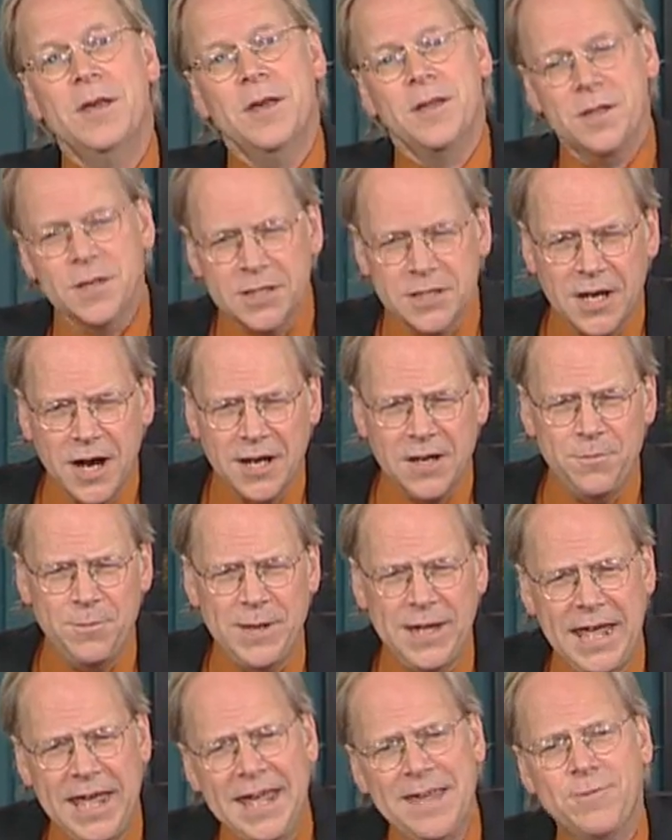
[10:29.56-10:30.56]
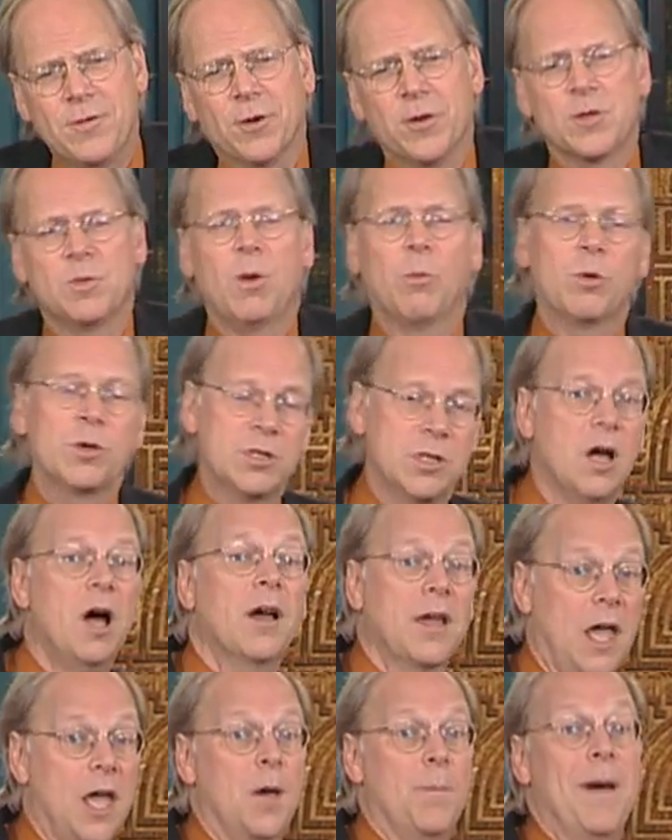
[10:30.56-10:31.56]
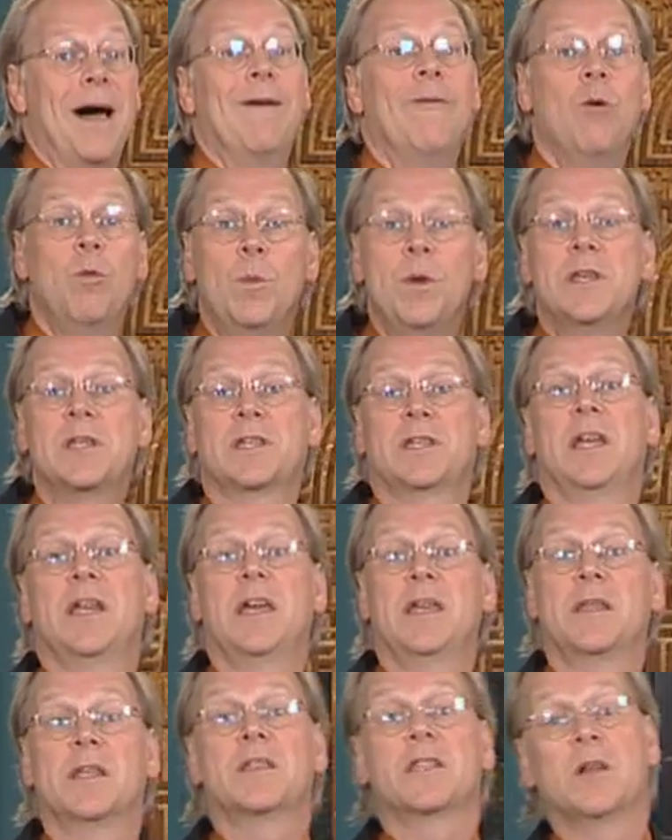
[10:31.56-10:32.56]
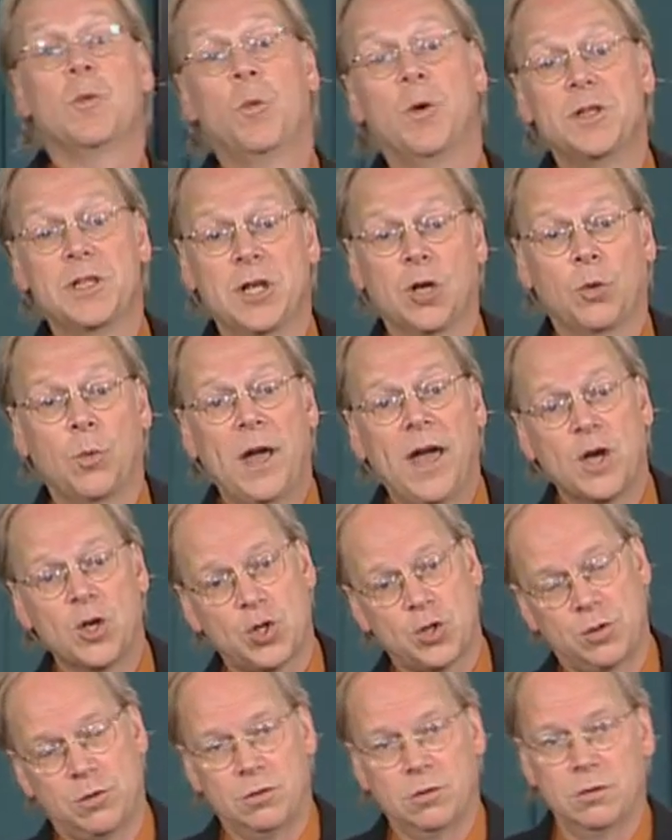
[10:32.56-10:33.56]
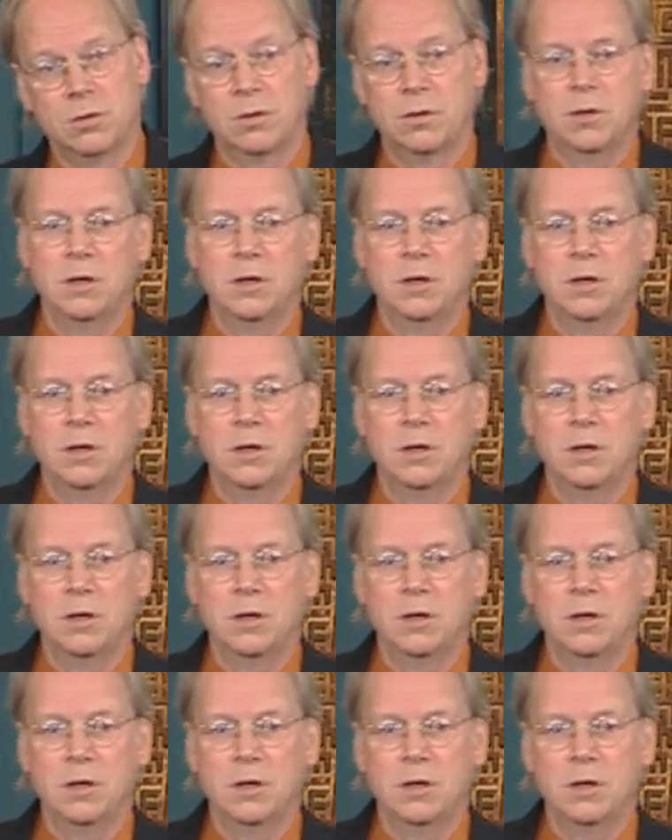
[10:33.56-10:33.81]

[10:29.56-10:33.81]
This kind of behavior is what we're talking about when we say that someone's irrational.